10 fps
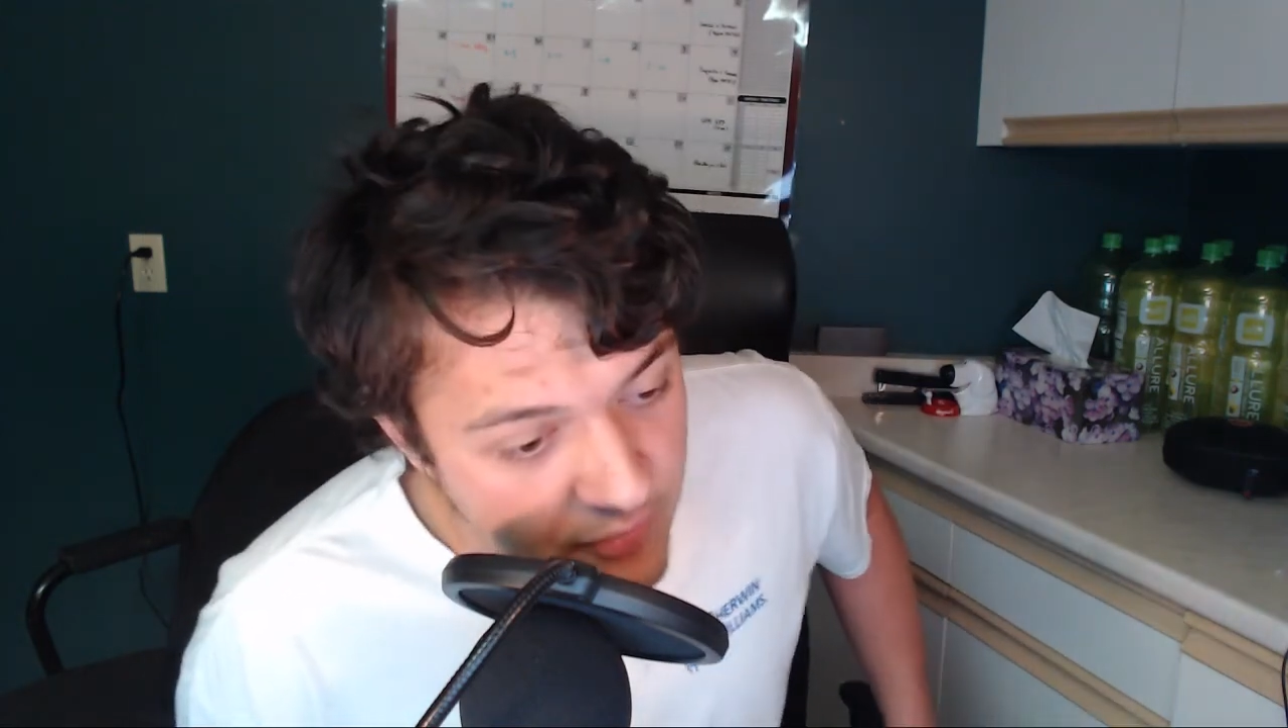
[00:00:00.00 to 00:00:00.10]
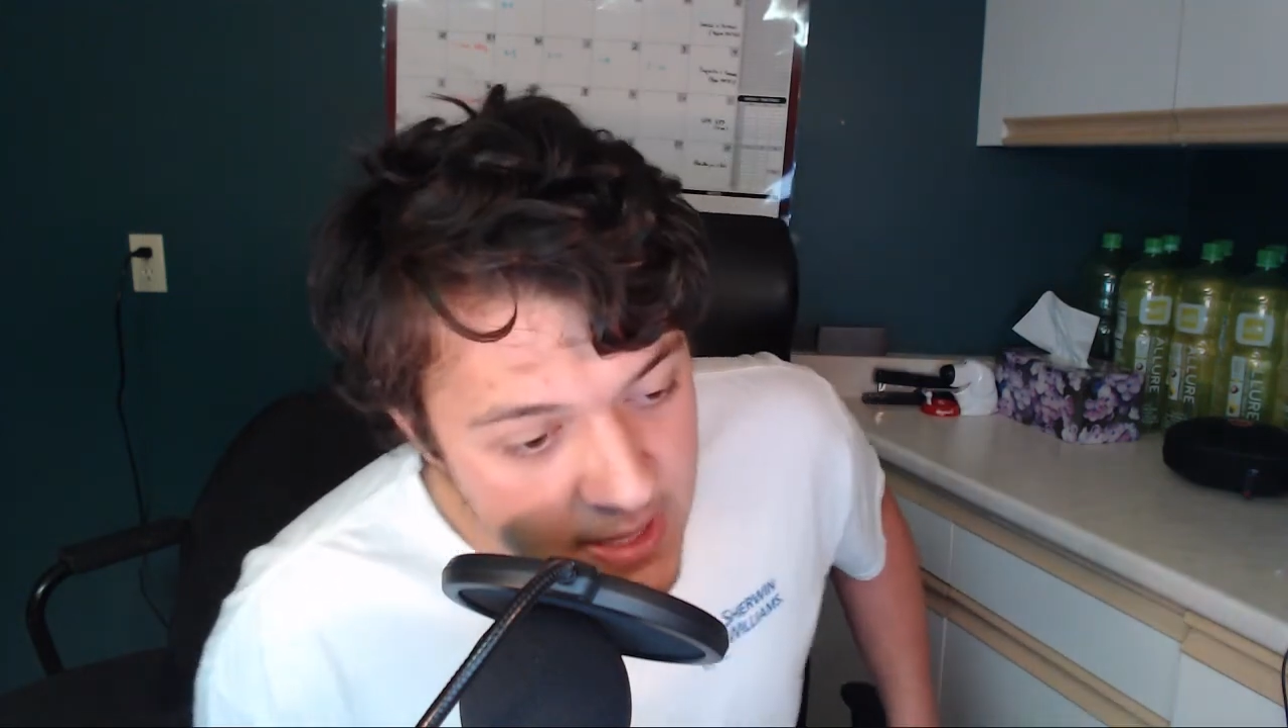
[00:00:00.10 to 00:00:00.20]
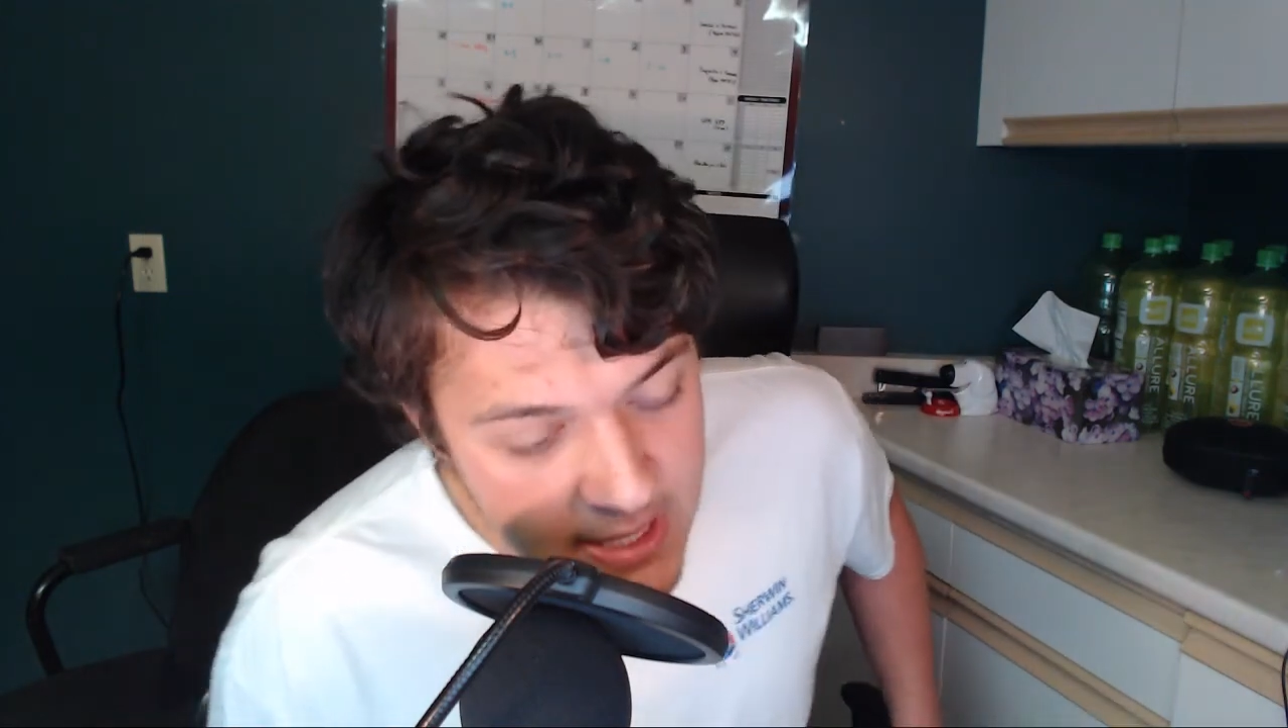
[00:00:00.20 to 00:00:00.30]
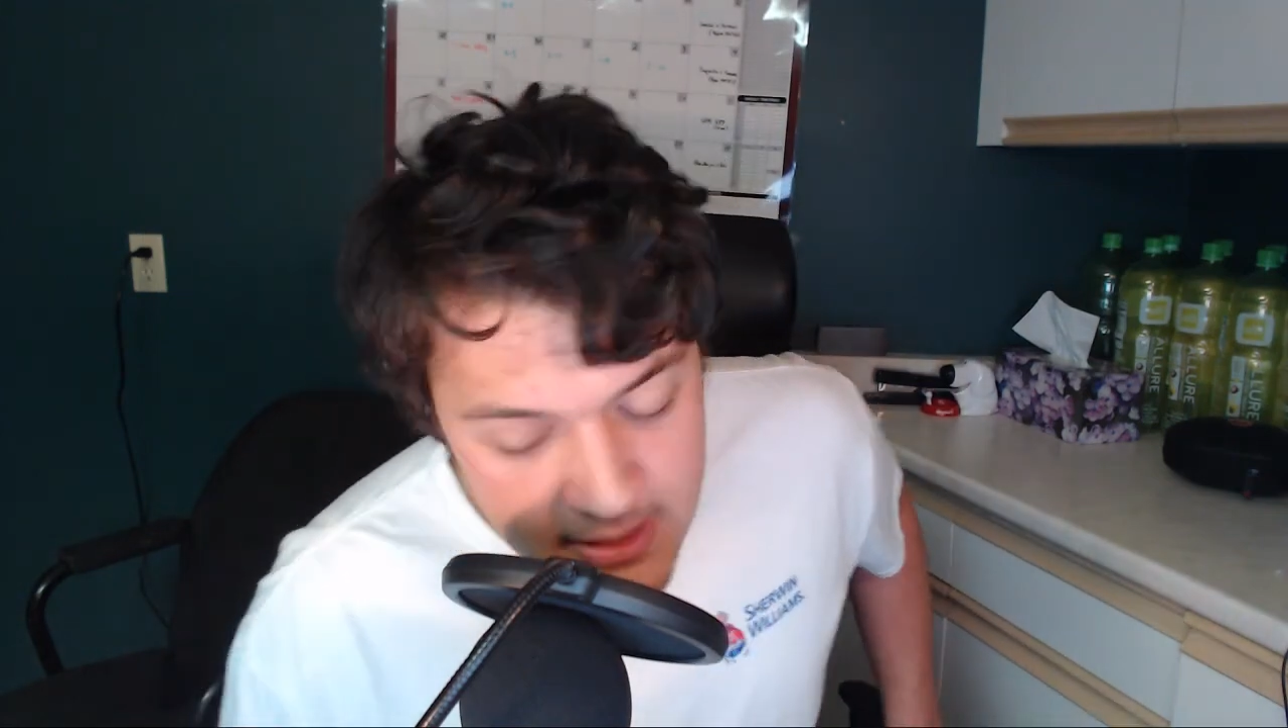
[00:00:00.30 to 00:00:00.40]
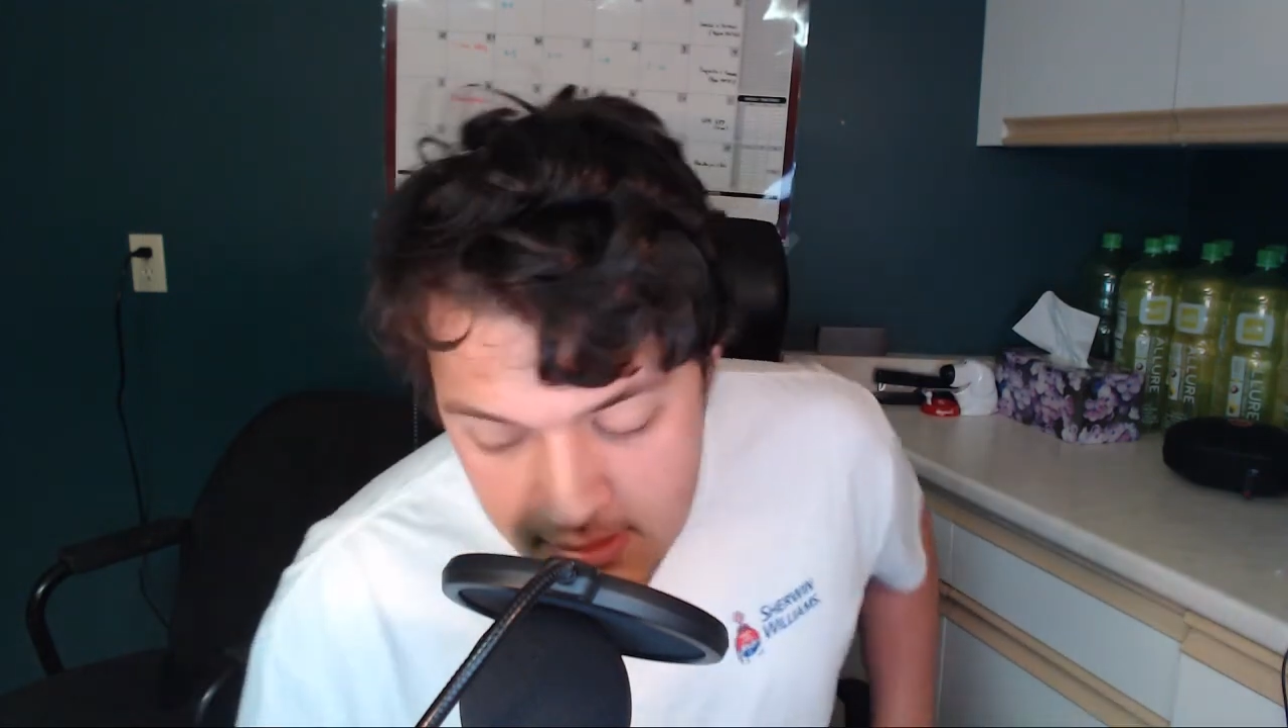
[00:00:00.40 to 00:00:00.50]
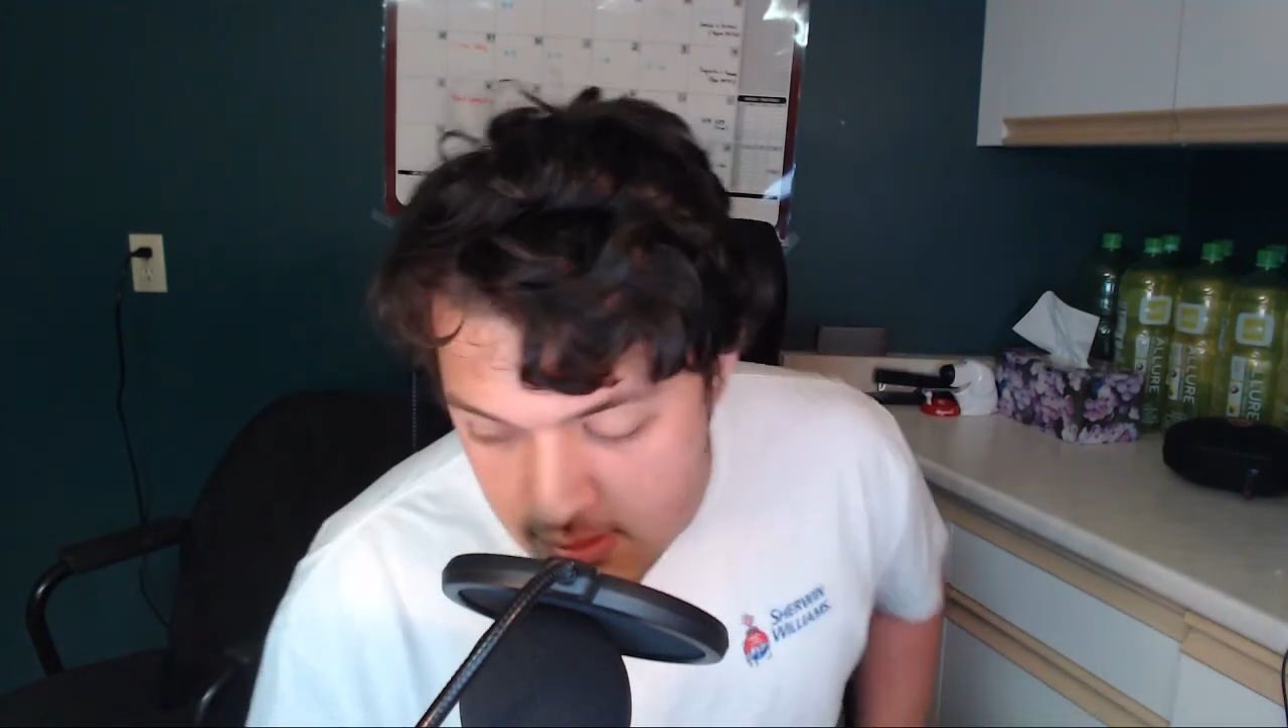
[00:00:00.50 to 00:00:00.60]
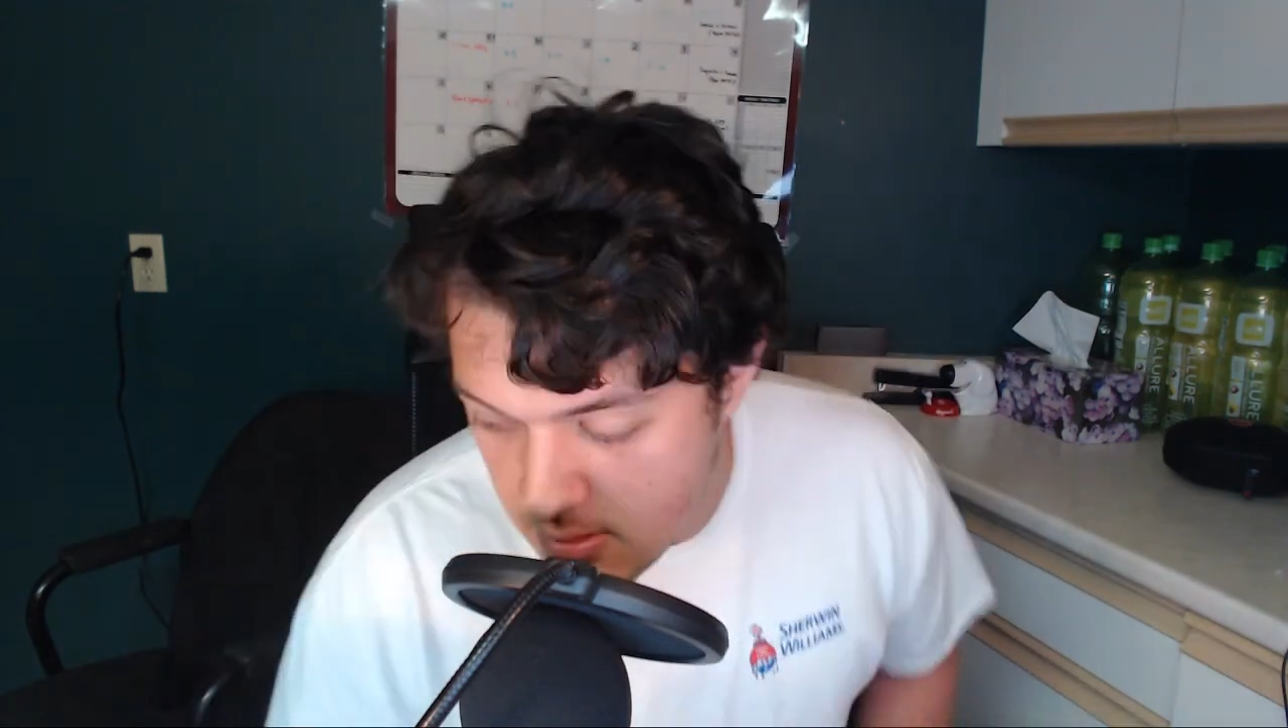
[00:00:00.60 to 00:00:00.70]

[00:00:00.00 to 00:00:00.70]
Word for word: me.